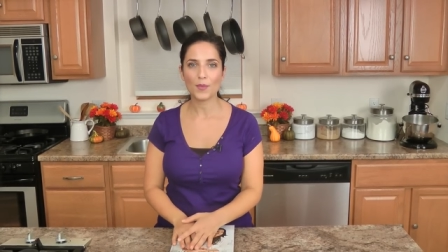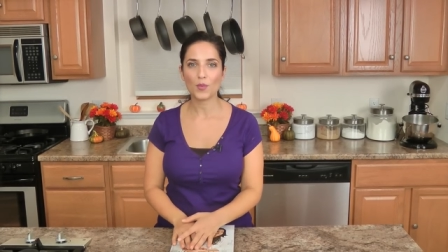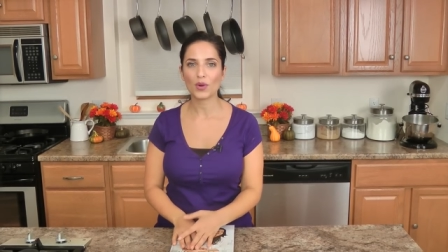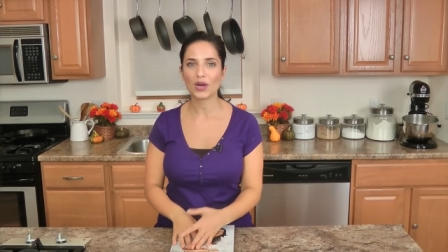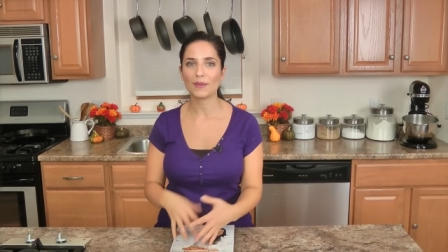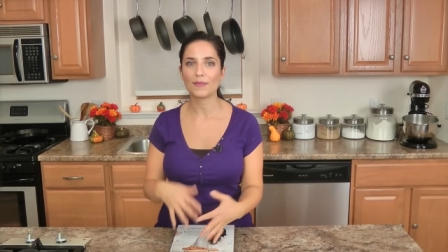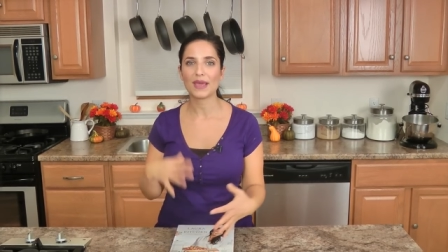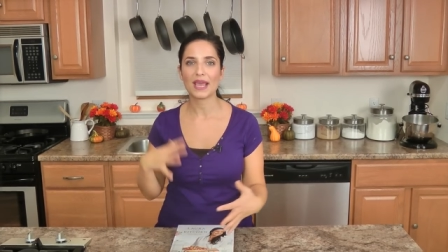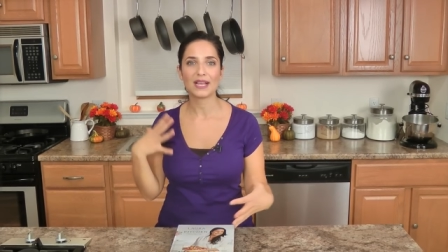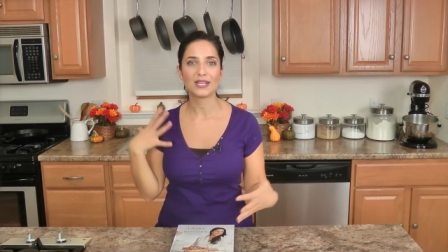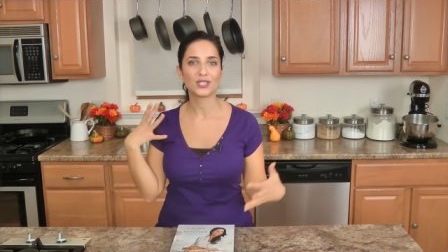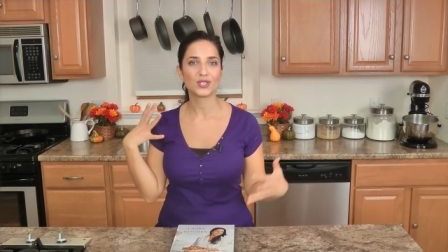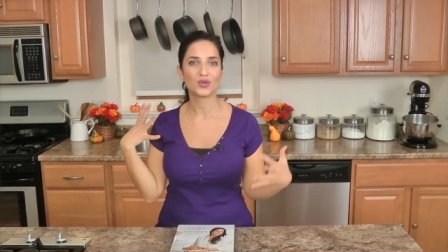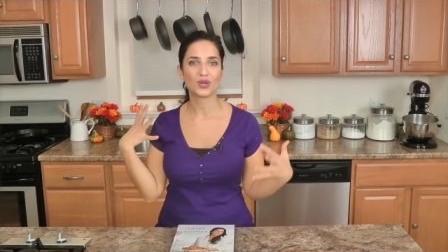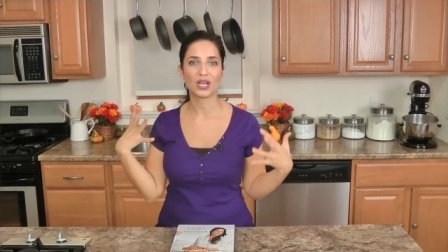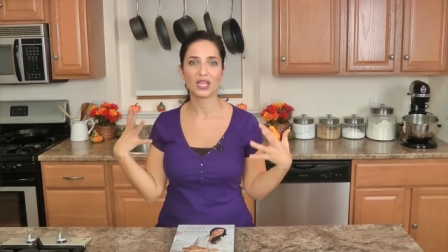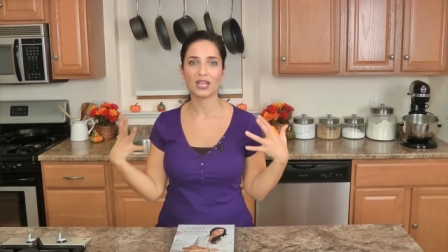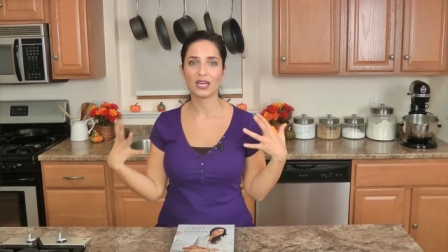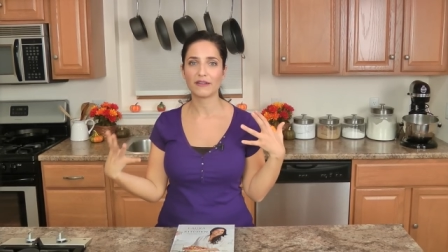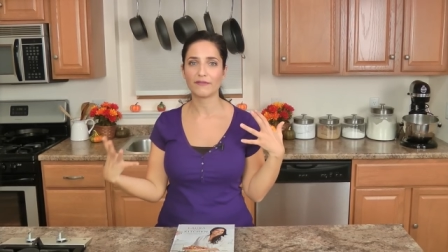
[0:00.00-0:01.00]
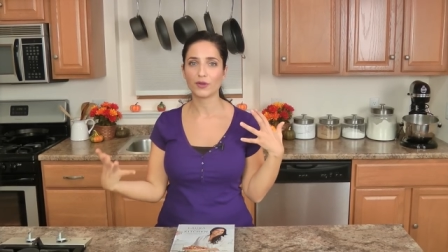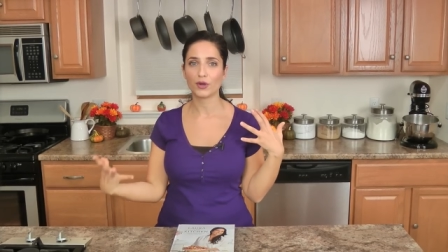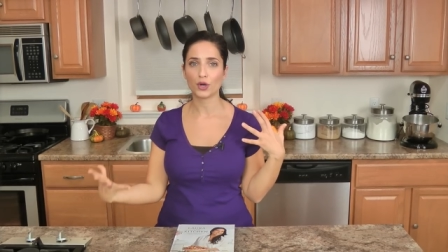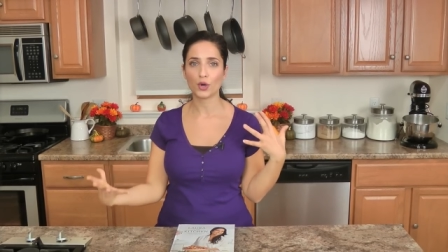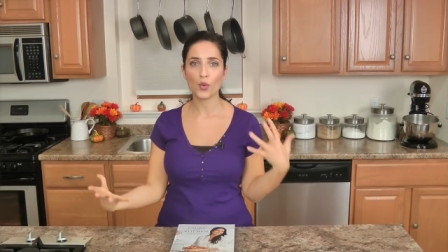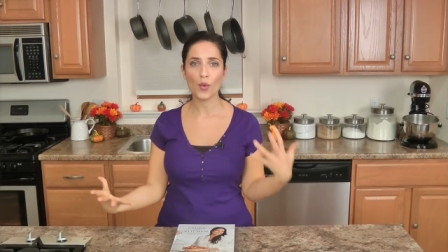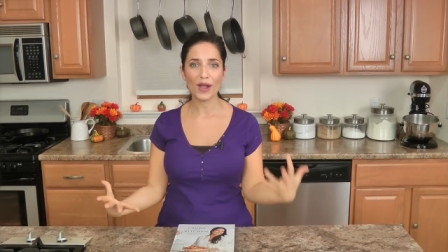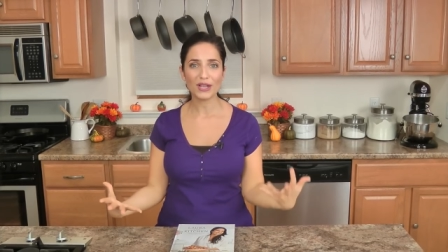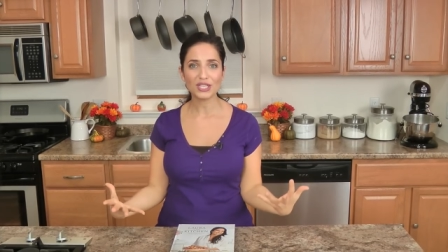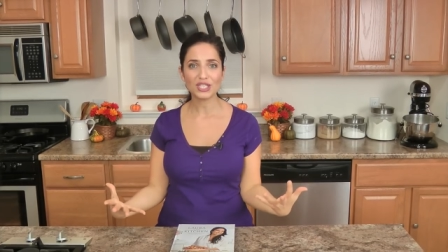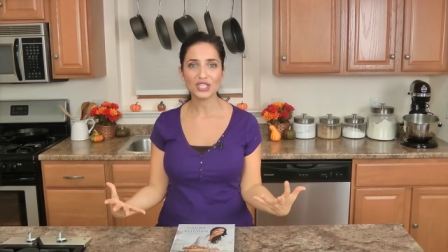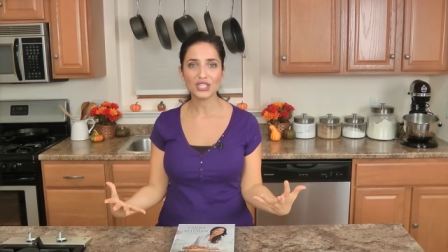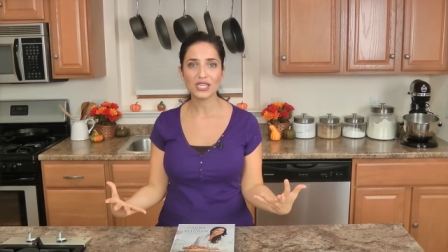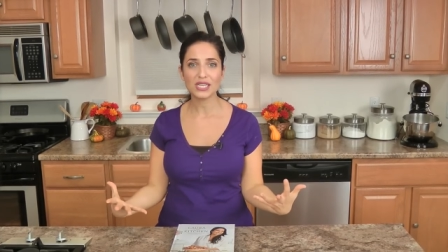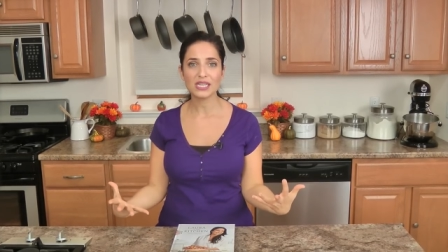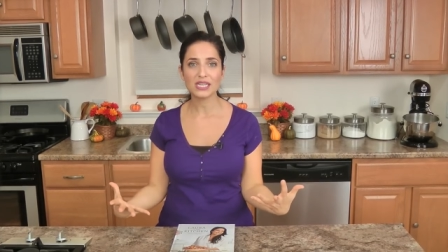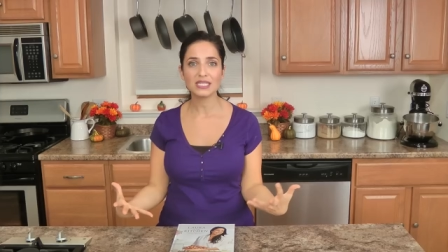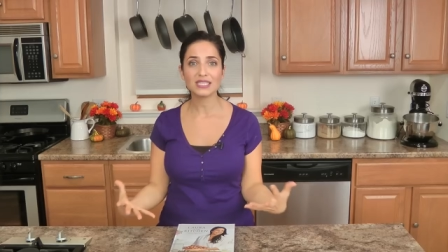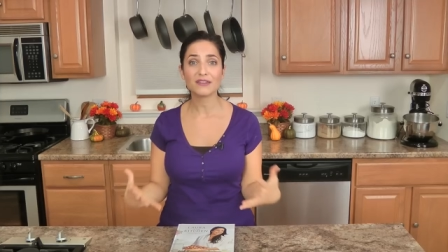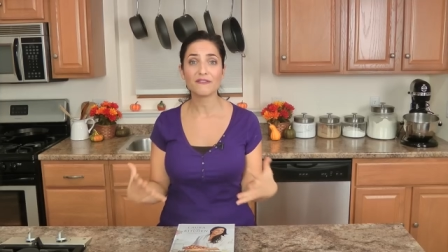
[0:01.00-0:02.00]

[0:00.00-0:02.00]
We're going to be answering a lot of your questions.